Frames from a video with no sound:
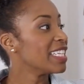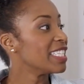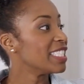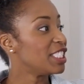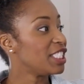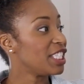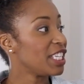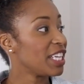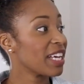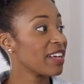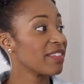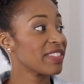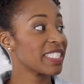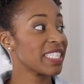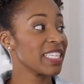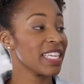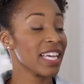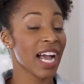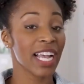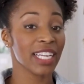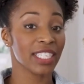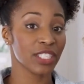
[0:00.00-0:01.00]

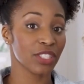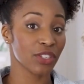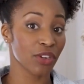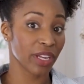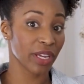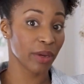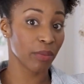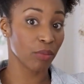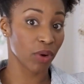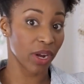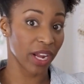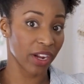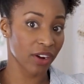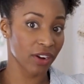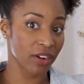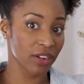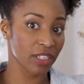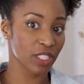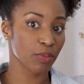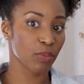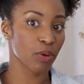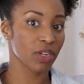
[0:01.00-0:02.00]
GFCI circuit
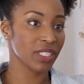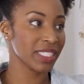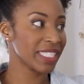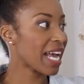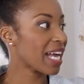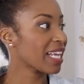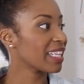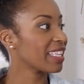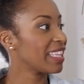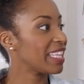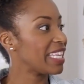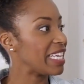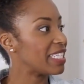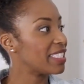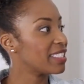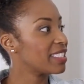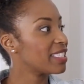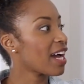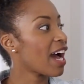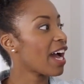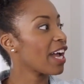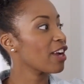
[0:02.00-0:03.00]
breakers protect the
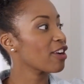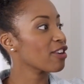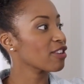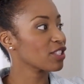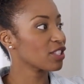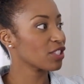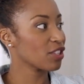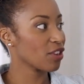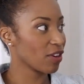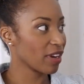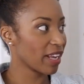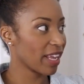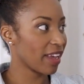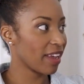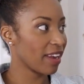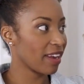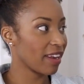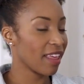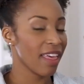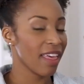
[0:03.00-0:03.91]
entire circuit.